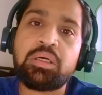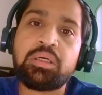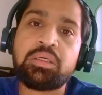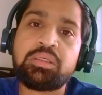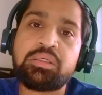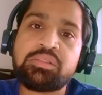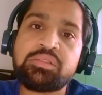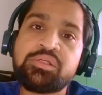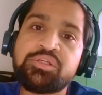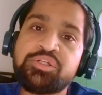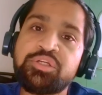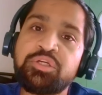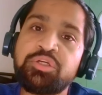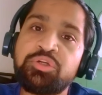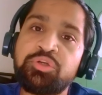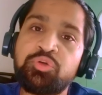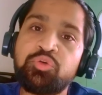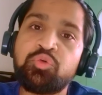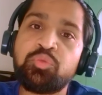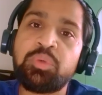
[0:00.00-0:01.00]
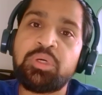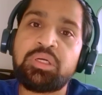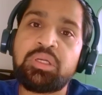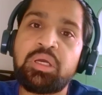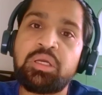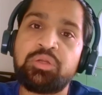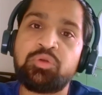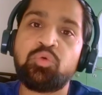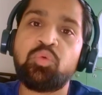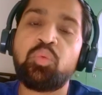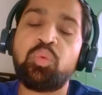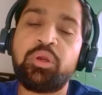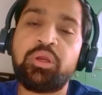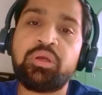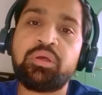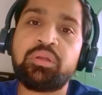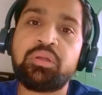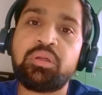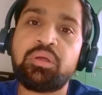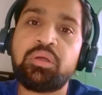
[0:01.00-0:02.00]
decision to you, but I know
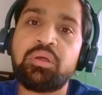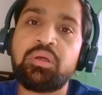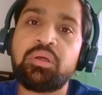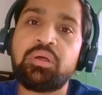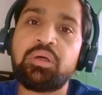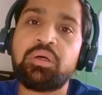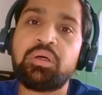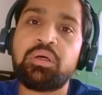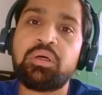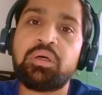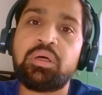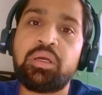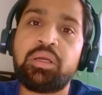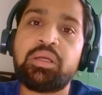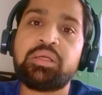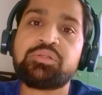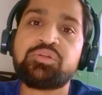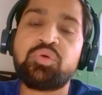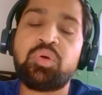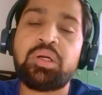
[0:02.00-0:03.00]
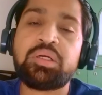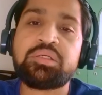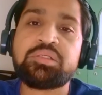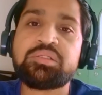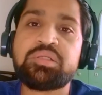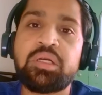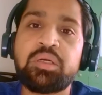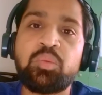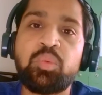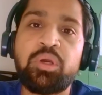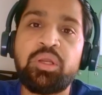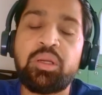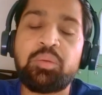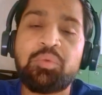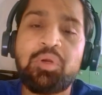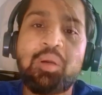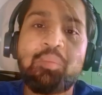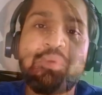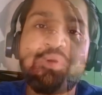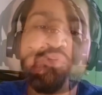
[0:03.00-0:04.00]
where, I guess you understand where I'm
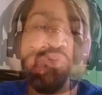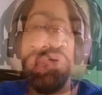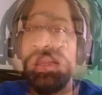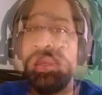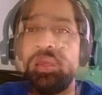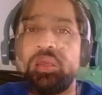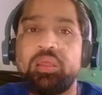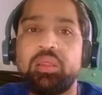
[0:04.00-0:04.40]
coming from.